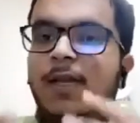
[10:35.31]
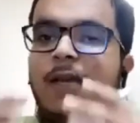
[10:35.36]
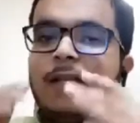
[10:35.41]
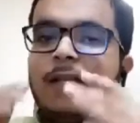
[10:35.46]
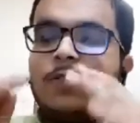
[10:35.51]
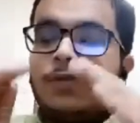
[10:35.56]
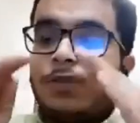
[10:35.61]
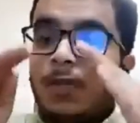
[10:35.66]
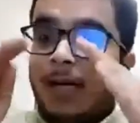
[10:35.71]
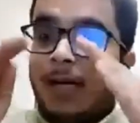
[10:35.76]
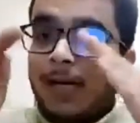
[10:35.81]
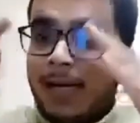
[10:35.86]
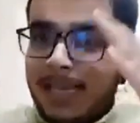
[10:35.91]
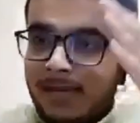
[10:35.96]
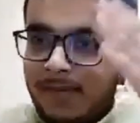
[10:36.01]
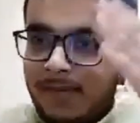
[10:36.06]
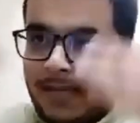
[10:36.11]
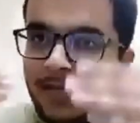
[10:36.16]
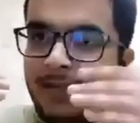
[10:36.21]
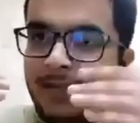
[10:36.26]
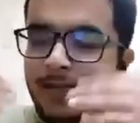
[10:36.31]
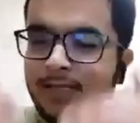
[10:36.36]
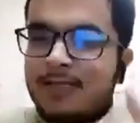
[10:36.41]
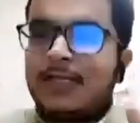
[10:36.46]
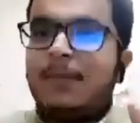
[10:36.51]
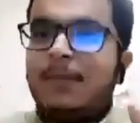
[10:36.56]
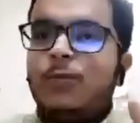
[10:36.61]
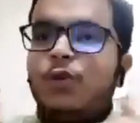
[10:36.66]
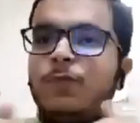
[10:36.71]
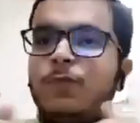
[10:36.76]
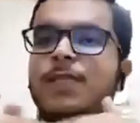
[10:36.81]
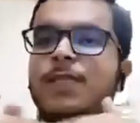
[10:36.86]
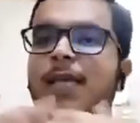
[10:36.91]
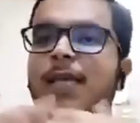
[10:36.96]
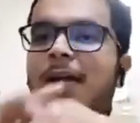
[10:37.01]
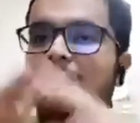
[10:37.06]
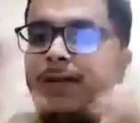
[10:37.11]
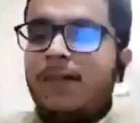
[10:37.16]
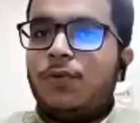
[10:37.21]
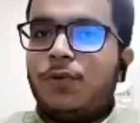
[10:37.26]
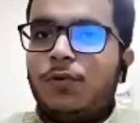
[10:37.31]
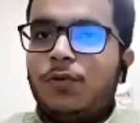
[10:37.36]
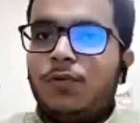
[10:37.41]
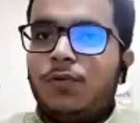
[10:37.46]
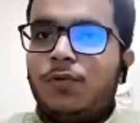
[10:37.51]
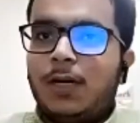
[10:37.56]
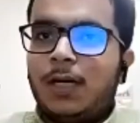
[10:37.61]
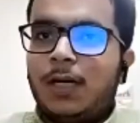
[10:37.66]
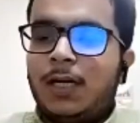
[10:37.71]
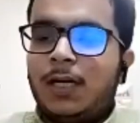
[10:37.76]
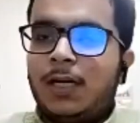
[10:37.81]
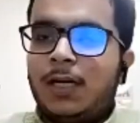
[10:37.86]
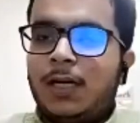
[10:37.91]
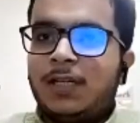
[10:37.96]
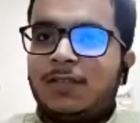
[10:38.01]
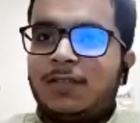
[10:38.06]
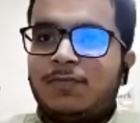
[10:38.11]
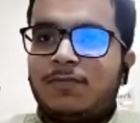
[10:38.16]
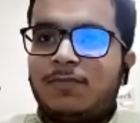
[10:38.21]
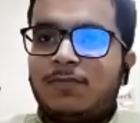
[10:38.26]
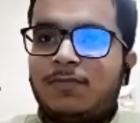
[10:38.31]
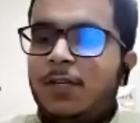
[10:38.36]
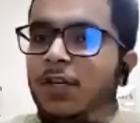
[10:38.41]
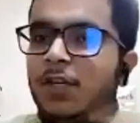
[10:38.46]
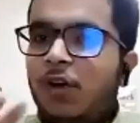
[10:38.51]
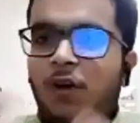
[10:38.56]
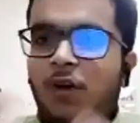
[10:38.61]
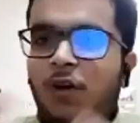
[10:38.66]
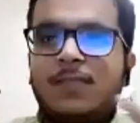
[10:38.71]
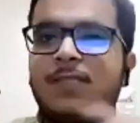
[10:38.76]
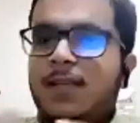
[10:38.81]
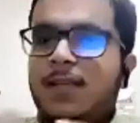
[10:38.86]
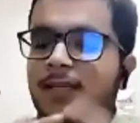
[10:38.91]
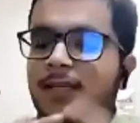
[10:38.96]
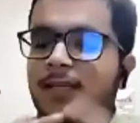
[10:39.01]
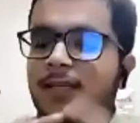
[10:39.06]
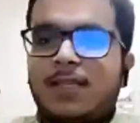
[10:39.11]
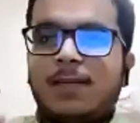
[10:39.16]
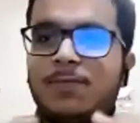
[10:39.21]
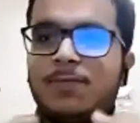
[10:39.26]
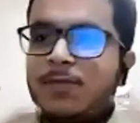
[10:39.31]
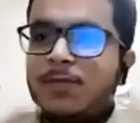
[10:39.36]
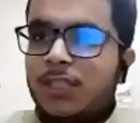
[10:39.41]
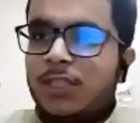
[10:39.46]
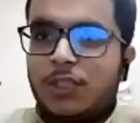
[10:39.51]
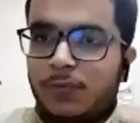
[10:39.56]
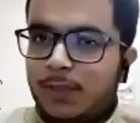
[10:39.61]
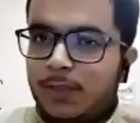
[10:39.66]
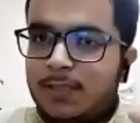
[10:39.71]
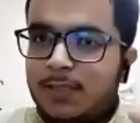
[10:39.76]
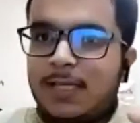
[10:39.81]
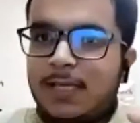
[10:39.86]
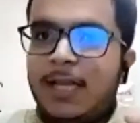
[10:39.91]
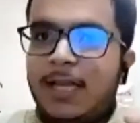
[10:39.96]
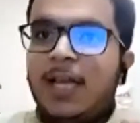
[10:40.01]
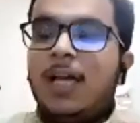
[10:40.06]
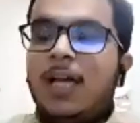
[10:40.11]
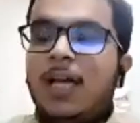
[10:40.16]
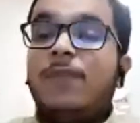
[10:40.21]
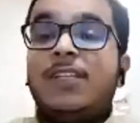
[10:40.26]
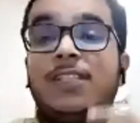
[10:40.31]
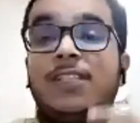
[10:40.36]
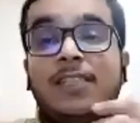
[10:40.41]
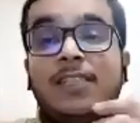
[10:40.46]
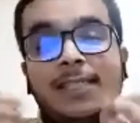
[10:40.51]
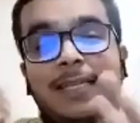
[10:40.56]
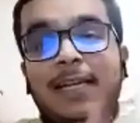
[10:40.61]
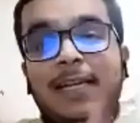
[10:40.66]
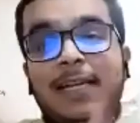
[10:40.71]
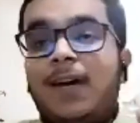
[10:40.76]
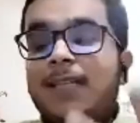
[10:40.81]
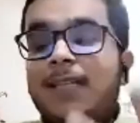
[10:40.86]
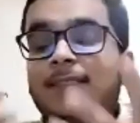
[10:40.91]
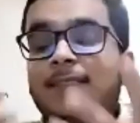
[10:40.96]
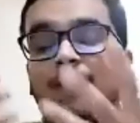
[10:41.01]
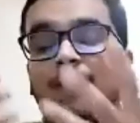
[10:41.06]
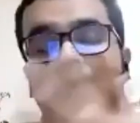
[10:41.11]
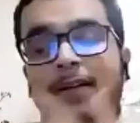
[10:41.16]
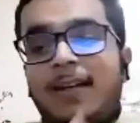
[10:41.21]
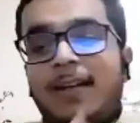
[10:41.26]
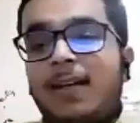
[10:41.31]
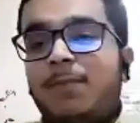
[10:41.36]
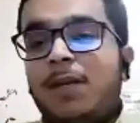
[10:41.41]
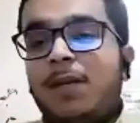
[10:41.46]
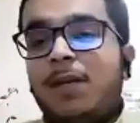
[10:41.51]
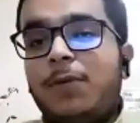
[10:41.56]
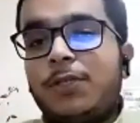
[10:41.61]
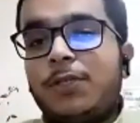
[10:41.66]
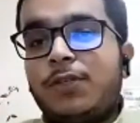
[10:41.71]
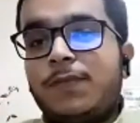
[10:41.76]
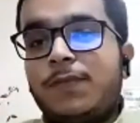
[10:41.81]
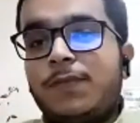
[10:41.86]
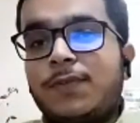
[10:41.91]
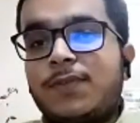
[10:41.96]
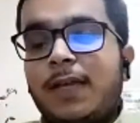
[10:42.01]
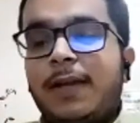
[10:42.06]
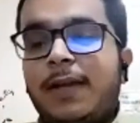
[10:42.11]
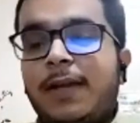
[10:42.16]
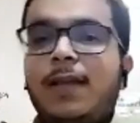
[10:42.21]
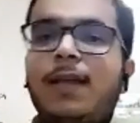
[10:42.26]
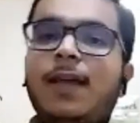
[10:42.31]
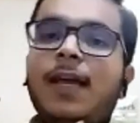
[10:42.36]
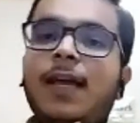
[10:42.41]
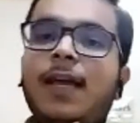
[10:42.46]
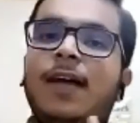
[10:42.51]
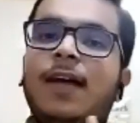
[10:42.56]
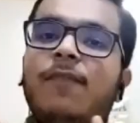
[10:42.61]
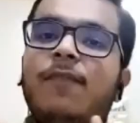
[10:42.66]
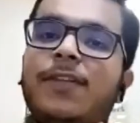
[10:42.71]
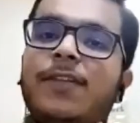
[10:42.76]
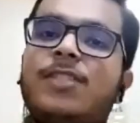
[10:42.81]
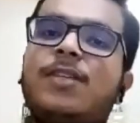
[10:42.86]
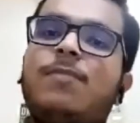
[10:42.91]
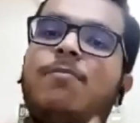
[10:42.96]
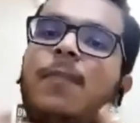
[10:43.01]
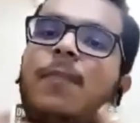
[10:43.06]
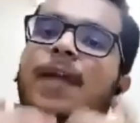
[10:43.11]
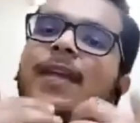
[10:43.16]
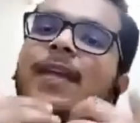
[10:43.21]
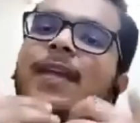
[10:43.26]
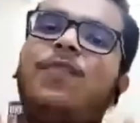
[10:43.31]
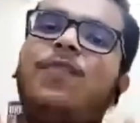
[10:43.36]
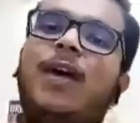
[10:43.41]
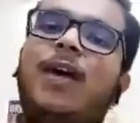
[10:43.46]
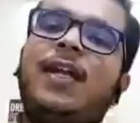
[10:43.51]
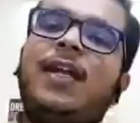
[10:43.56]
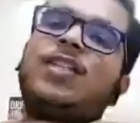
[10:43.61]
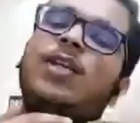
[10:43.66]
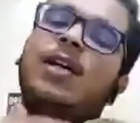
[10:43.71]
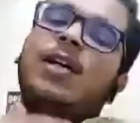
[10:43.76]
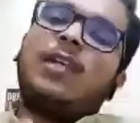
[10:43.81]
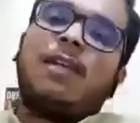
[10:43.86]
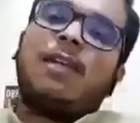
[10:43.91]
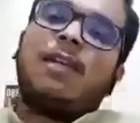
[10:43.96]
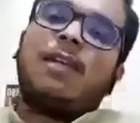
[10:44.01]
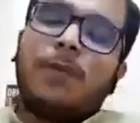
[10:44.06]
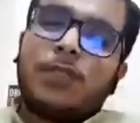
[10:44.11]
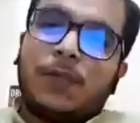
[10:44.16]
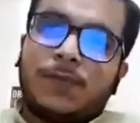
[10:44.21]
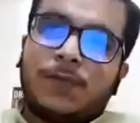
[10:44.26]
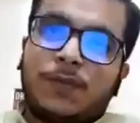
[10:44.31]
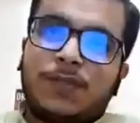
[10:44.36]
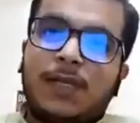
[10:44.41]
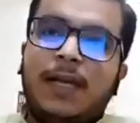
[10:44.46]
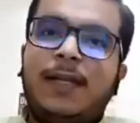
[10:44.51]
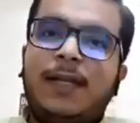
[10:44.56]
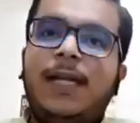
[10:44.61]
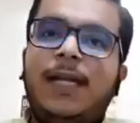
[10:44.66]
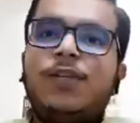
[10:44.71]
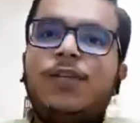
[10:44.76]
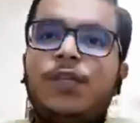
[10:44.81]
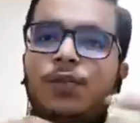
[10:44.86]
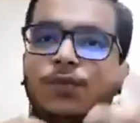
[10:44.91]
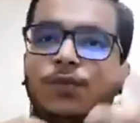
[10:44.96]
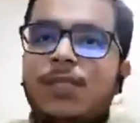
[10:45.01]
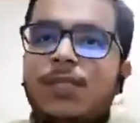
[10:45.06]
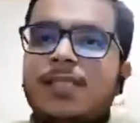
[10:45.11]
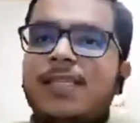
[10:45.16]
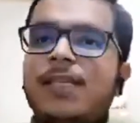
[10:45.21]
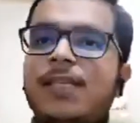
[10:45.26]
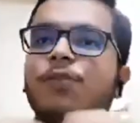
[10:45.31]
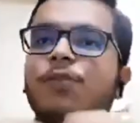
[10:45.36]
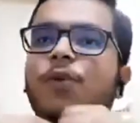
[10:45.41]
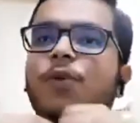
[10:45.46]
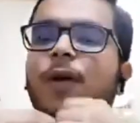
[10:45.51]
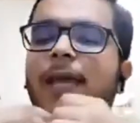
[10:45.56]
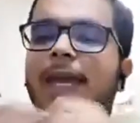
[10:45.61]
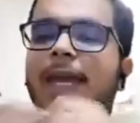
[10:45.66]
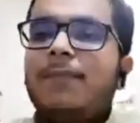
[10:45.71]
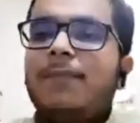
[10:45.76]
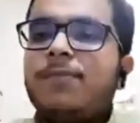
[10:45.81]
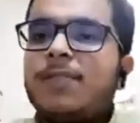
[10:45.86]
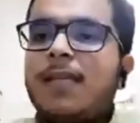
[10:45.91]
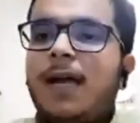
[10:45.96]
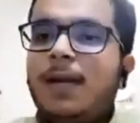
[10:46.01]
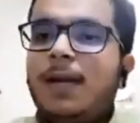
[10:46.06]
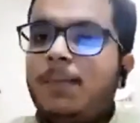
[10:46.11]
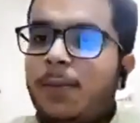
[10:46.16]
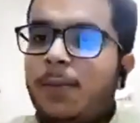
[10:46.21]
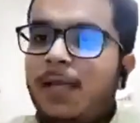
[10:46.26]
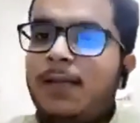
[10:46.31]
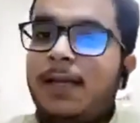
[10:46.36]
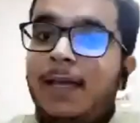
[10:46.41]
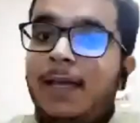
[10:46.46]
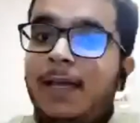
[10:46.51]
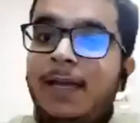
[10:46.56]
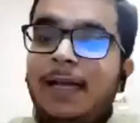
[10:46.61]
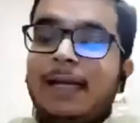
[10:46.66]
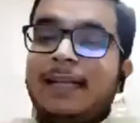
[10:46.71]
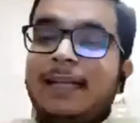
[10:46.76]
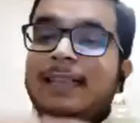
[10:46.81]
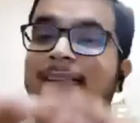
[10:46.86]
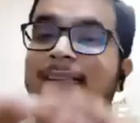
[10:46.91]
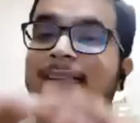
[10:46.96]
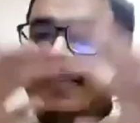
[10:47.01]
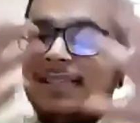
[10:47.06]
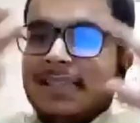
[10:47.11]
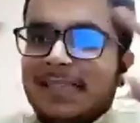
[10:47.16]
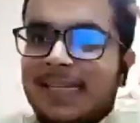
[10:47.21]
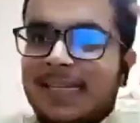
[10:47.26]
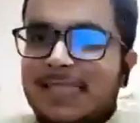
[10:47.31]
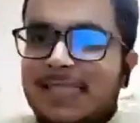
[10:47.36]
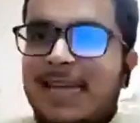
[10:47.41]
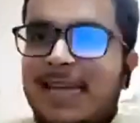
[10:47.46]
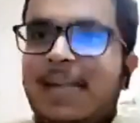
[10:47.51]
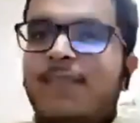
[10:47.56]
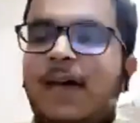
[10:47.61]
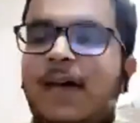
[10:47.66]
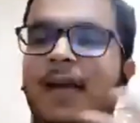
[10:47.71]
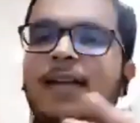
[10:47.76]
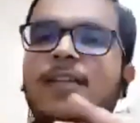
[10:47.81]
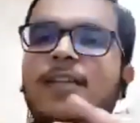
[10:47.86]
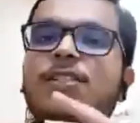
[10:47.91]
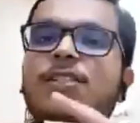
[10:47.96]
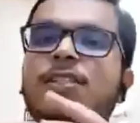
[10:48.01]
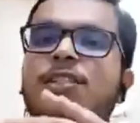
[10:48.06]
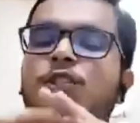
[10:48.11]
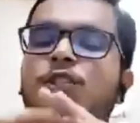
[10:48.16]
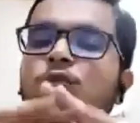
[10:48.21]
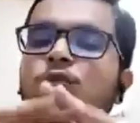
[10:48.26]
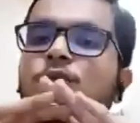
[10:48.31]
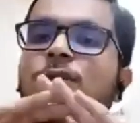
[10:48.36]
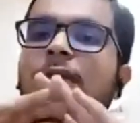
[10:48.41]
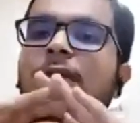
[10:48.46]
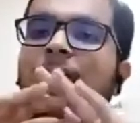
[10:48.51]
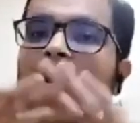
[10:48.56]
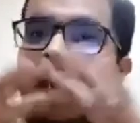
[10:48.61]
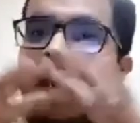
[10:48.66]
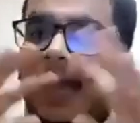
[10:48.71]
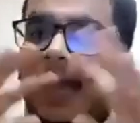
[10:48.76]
So even in these subgroups, they have different, laws, customs, rituals, which disadvantage certain members of society, which might advantage other members of society. So UCC, aims at bringing these disadvantages to